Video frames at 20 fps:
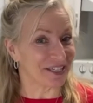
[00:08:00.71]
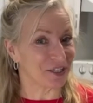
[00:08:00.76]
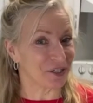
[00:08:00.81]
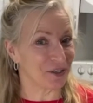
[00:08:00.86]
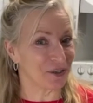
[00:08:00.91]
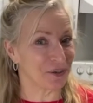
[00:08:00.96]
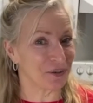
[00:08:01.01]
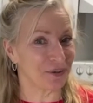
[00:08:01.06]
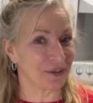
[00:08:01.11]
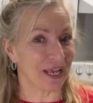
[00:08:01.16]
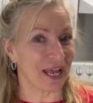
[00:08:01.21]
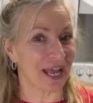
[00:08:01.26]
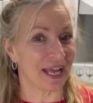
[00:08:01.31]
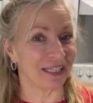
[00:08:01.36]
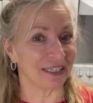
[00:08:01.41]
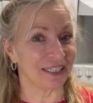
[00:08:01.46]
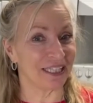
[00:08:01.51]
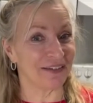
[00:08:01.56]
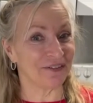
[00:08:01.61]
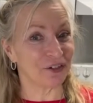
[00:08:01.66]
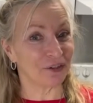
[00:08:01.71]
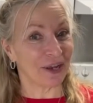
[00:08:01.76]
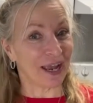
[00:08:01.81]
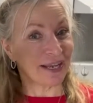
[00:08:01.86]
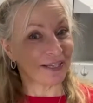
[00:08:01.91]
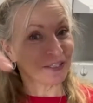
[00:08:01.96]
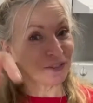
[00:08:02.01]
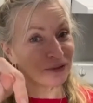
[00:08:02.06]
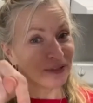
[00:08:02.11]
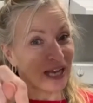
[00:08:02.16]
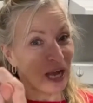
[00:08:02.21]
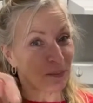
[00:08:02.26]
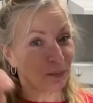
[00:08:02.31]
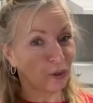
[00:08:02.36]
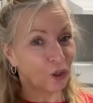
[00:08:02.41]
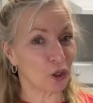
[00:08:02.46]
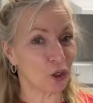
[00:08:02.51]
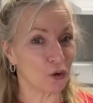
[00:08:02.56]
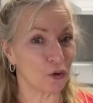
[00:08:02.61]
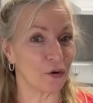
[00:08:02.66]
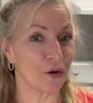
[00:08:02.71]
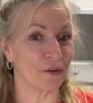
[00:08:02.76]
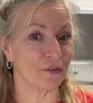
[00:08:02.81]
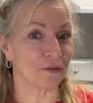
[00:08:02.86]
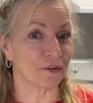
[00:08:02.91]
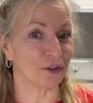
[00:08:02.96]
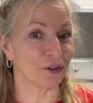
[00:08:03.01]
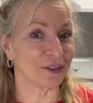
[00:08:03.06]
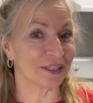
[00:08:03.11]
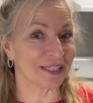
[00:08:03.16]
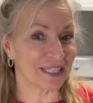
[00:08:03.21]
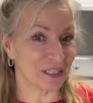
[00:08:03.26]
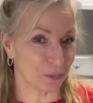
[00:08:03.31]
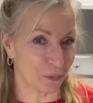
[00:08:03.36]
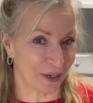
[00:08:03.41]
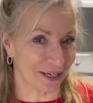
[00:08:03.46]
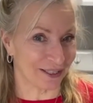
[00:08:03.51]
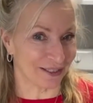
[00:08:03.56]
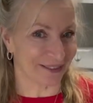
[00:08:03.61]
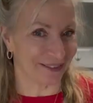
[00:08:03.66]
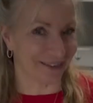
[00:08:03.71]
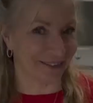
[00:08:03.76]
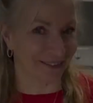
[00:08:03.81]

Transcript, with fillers: tuned and leave your answer down below for this one.